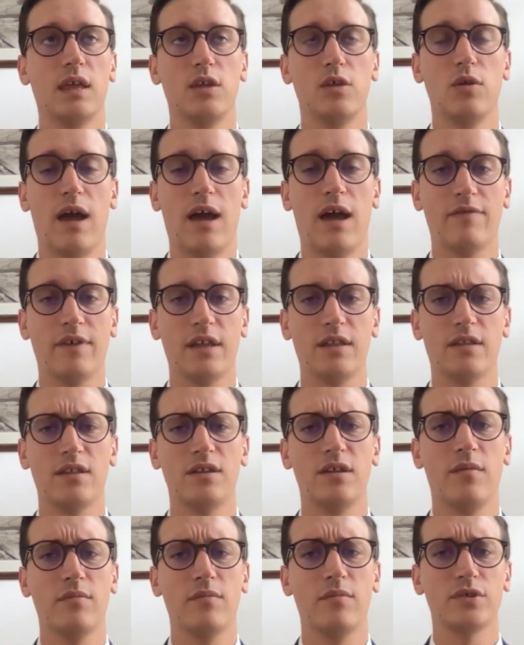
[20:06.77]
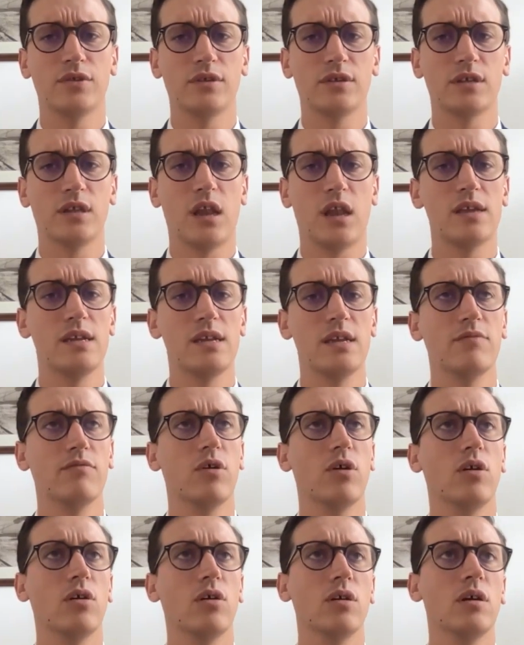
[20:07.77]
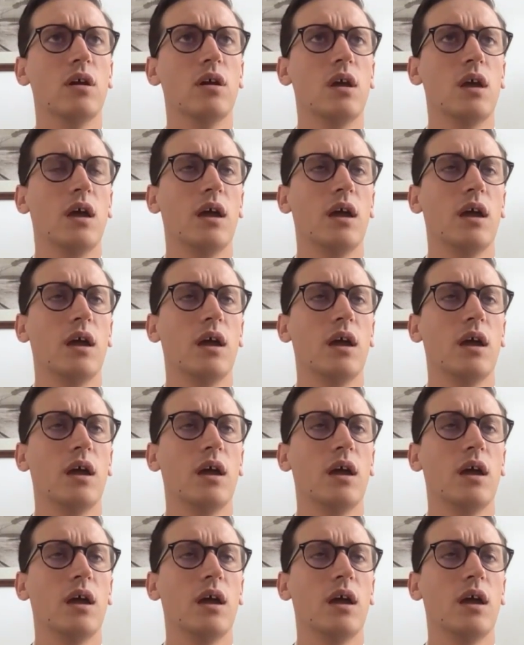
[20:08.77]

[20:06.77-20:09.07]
you have it. The numbers are slightly wrong,